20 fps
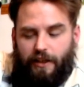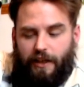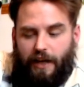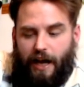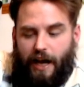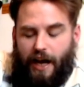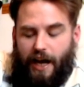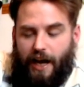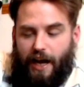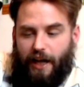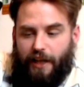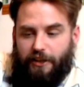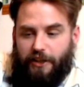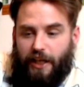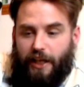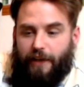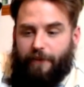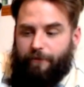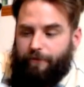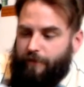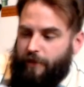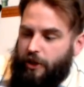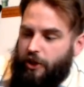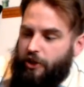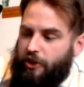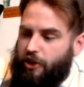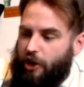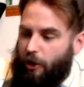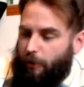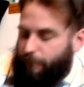and yeah,
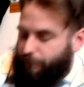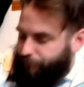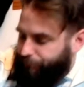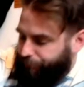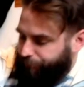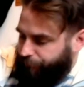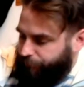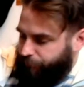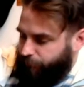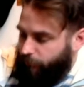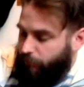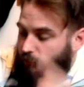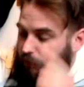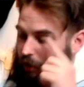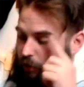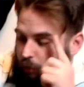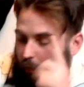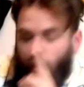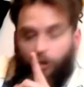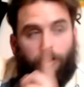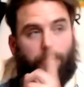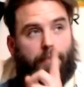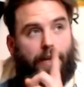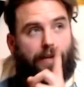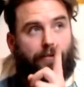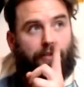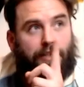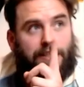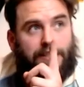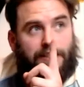so one of the
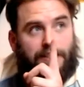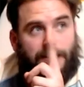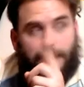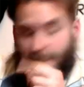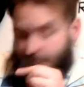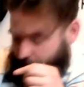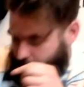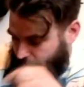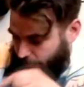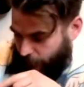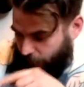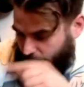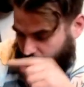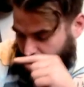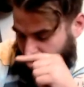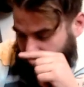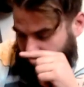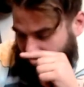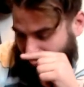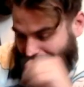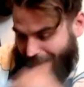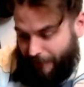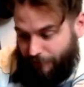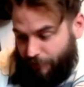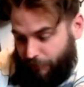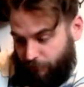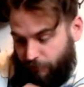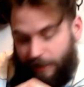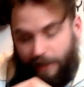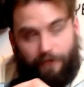main reasons is because I give
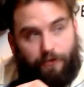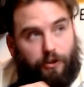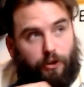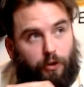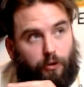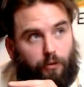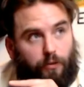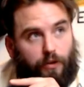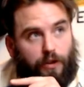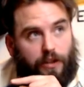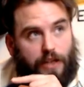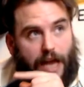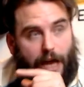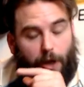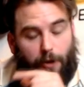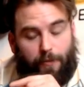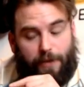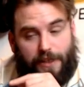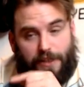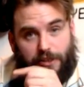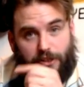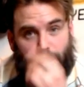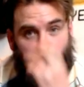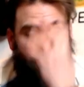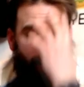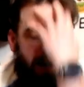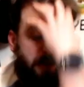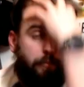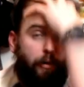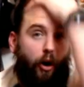the Reevu helmet to
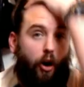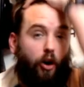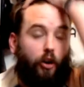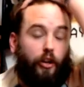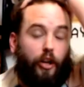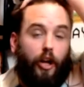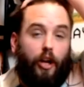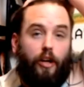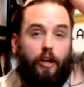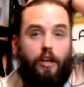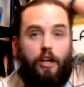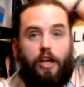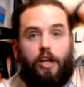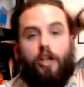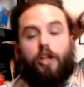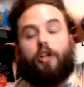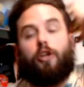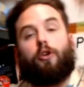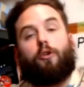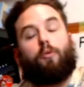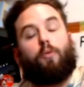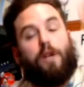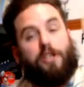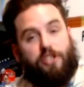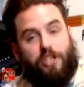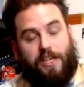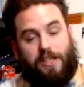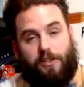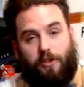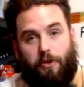my partner who when
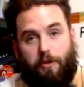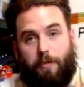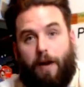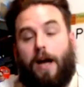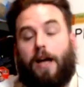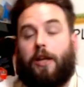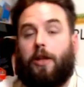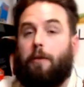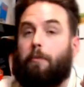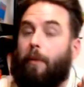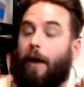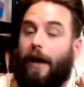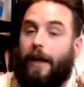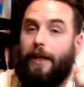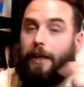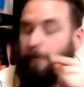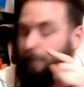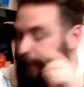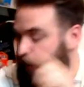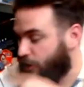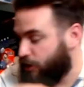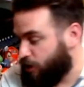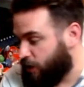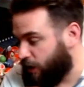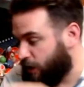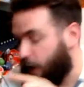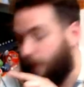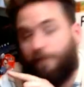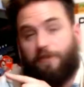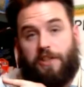she gets on the back of the bike because she
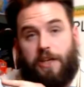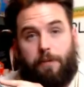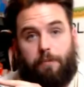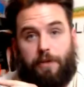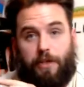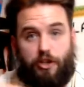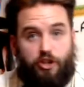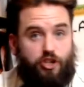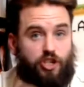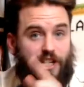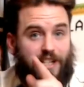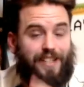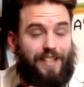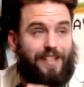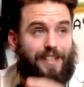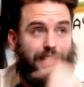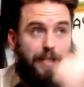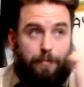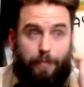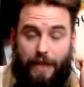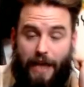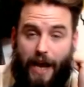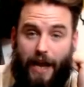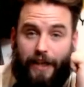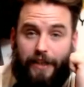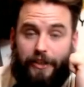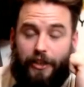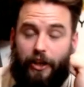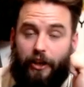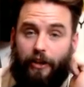loves it because she can see
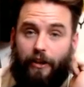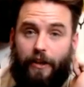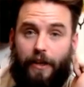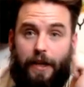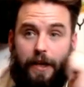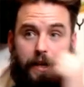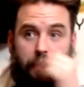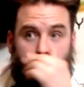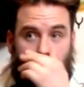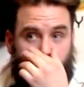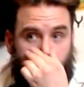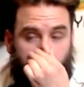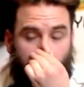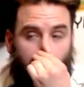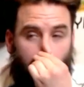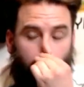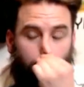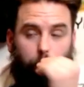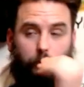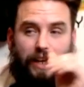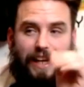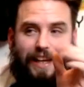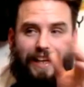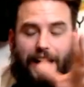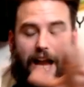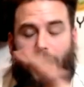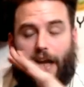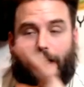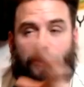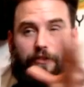behind her. So it
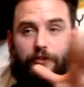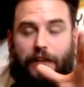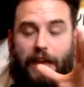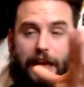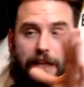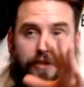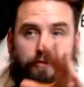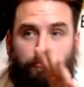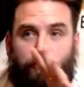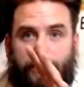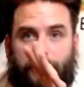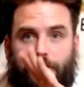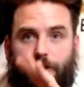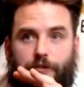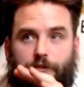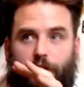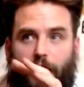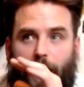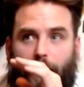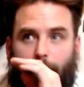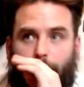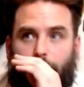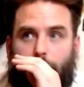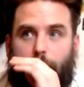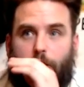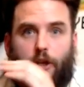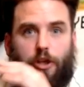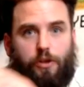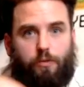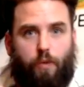kind of gets rid of like,
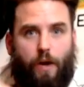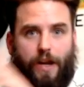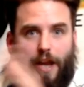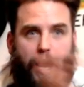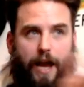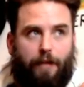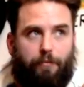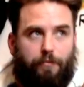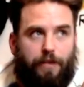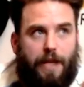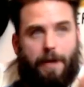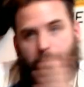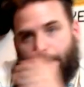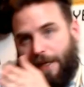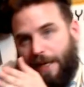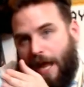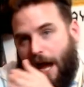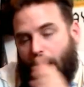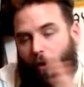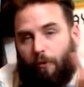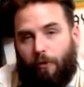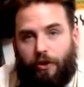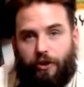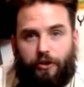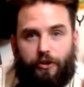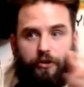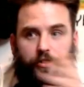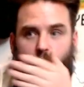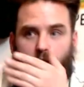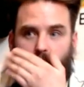because when I'm nipping out
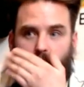and